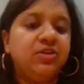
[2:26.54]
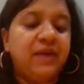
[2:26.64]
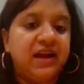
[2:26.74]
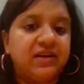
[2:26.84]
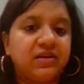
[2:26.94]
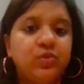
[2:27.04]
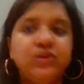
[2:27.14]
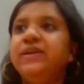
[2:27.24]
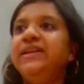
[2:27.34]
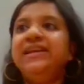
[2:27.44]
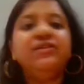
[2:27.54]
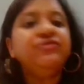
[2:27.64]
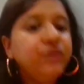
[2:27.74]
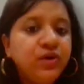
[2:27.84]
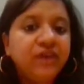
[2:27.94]
part, which will need a
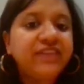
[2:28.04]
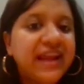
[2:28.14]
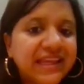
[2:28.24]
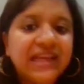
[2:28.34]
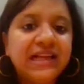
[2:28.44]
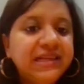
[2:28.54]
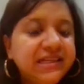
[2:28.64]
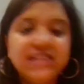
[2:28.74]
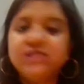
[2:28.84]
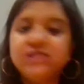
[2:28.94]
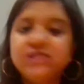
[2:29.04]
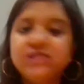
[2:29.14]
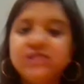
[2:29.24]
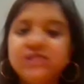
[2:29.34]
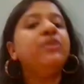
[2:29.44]
few of technical details which will
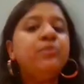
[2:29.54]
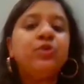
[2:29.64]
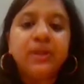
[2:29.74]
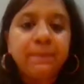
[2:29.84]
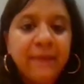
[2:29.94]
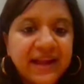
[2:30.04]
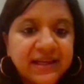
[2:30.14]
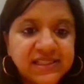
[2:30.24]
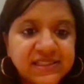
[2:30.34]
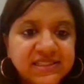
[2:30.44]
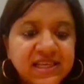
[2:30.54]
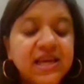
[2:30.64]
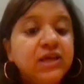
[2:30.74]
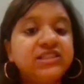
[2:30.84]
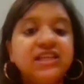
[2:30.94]
come from both the parties,
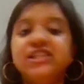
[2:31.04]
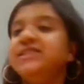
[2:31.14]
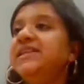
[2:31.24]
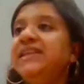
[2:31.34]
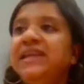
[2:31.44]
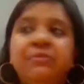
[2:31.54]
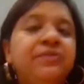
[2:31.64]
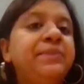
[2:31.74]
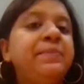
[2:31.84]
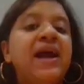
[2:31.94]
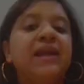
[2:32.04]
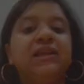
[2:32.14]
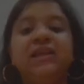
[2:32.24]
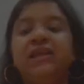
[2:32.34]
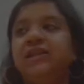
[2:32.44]
such as the name of the
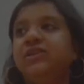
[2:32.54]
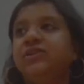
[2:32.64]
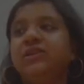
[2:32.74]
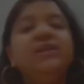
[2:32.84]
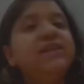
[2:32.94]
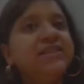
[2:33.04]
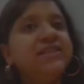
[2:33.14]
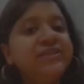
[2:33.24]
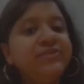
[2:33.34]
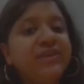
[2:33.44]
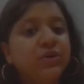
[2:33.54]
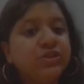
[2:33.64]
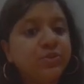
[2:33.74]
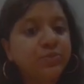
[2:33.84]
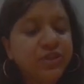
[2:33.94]
party. These days we
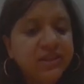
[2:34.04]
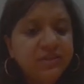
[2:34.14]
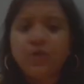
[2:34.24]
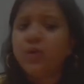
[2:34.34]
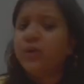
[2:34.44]
also put in the phone